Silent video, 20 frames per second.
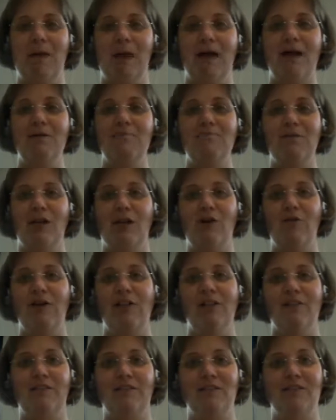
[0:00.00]
I'm now
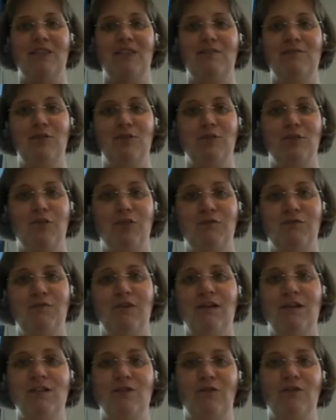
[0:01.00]
health and safety
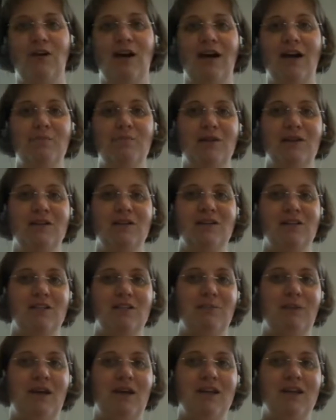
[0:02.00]
certified, or I
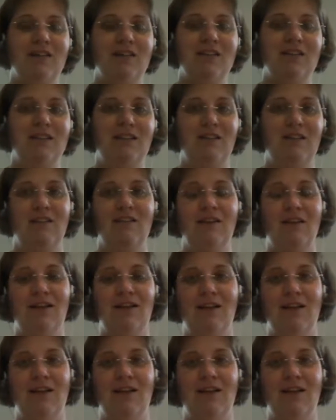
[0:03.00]
participated in